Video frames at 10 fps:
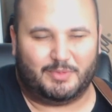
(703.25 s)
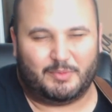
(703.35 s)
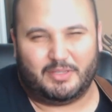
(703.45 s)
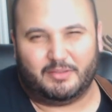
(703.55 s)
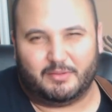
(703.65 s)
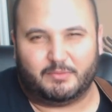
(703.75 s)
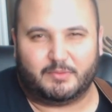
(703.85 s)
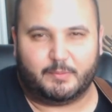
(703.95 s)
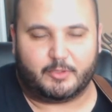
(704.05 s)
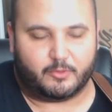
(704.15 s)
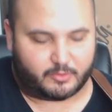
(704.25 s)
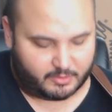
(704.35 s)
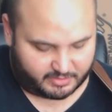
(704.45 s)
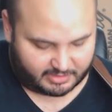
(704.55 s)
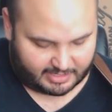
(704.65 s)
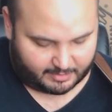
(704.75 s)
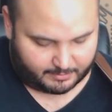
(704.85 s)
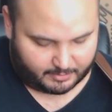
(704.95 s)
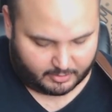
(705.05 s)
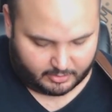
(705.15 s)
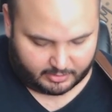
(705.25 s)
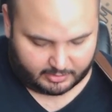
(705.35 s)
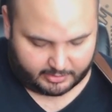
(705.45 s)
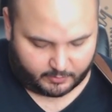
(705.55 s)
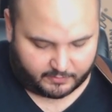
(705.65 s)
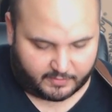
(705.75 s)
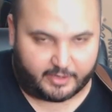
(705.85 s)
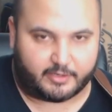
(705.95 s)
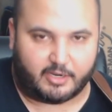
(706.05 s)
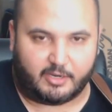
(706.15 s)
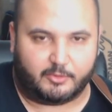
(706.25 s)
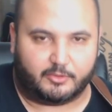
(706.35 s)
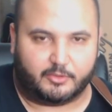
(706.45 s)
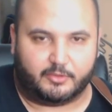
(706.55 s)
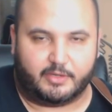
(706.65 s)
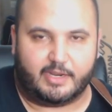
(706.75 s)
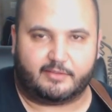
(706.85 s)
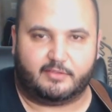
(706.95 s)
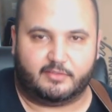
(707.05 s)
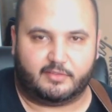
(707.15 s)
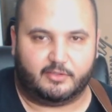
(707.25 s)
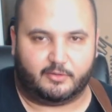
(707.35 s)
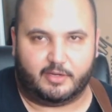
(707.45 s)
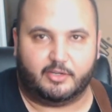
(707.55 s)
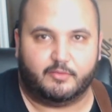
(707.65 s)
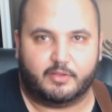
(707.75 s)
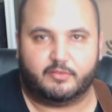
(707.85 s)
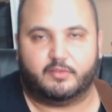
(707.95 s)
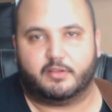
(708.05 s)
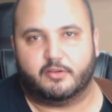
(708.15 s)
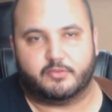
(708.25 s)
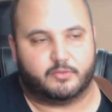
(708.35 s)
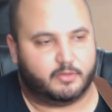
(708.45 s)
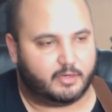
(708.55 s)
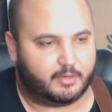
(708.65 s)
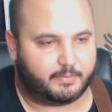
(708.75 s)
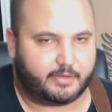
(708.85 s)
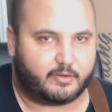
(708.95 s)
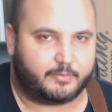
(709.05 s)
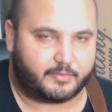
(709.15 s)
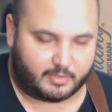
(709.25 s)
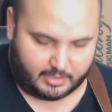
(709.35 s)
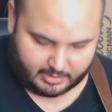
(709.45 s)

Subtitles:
maybe the typical Crunch Lab and Liquid Fire combo, or Ecstasy, or any of his signature pickups,